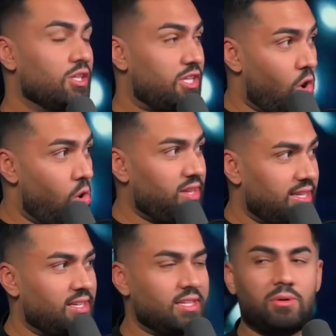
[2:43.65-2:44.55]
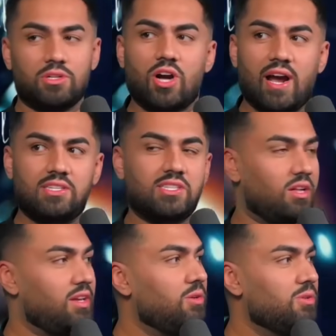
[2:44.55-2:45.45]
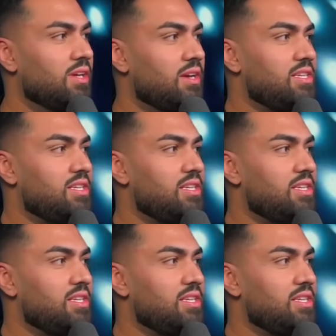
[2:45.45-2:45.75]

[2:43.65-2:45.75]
Mm. The only thing they will try to sell you